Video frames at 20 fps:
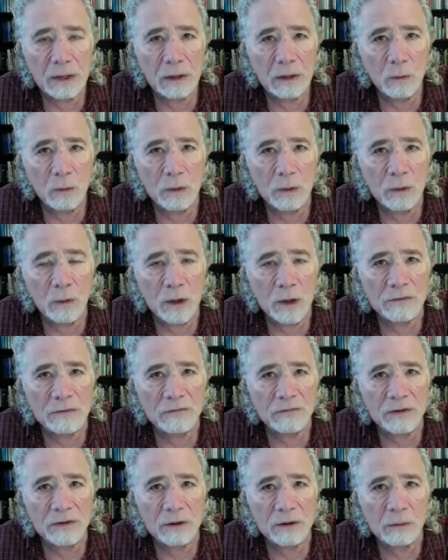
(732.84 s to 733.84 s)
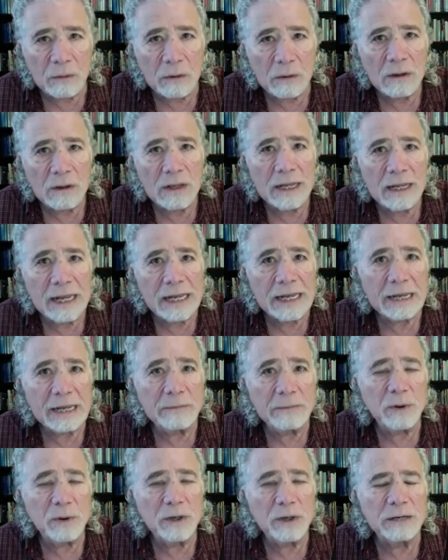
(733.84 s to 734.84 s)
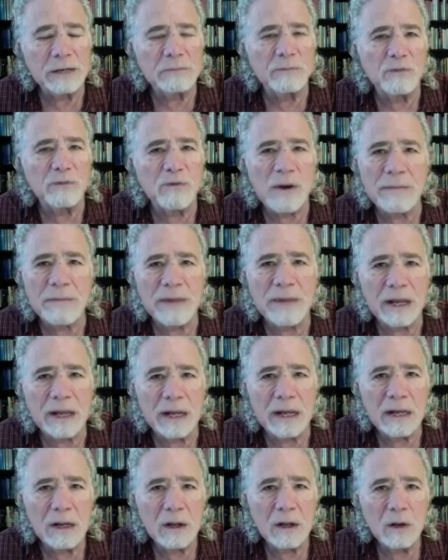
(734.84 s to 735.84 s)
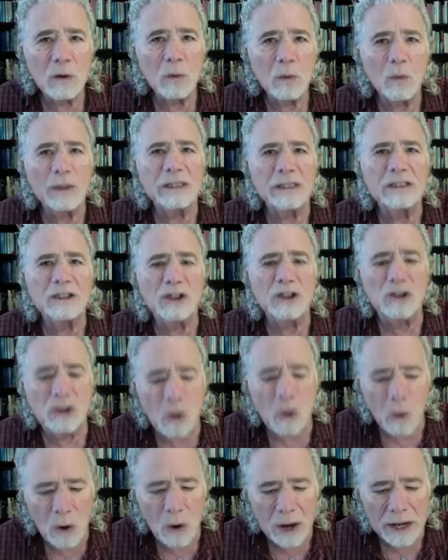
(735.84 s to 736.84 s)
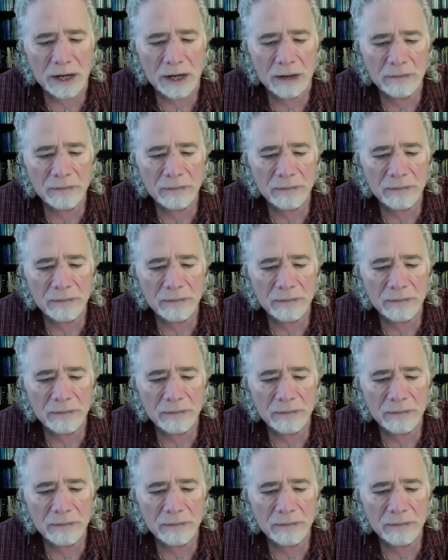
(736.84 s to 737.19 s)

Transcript: We want to feel, he put it, brimming with joy,